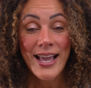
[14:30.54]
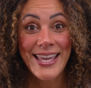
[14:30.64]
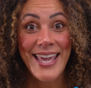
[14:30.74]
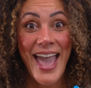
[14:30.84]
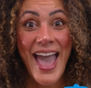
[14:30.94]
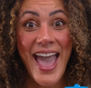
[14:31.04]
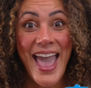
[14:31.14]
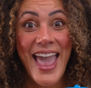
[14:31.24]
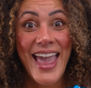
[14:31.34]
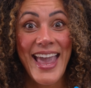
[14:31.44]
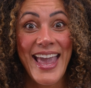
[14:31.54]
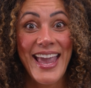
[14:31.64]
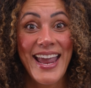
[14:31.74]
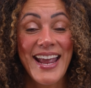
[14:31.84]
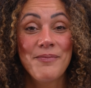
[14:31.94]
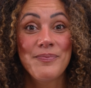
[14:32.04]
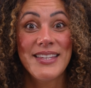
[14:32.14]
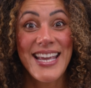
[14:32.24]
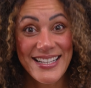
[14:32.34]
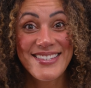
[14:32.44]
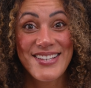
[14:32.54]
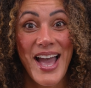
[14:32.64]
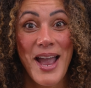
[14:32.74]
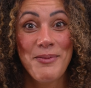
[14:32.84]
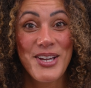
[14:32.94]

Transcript: Yay! It's time